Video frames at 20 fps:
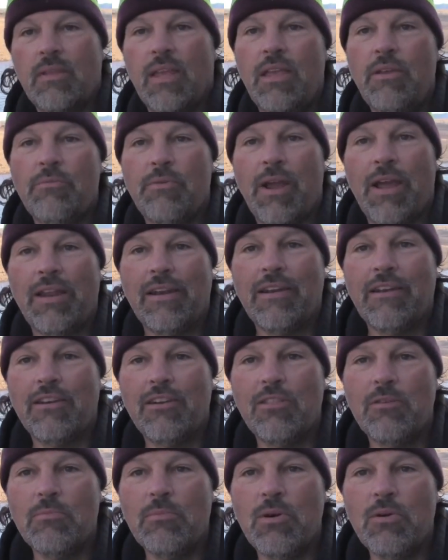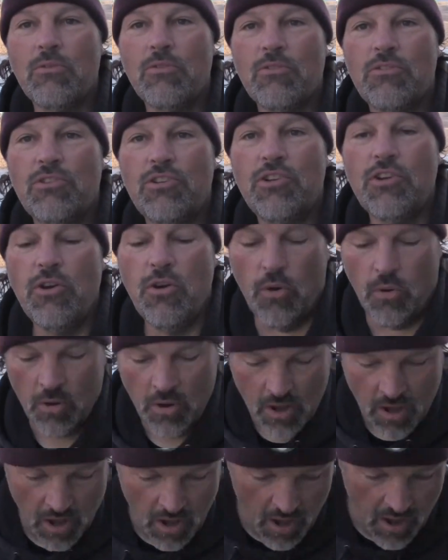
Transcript: He ran into the motor too.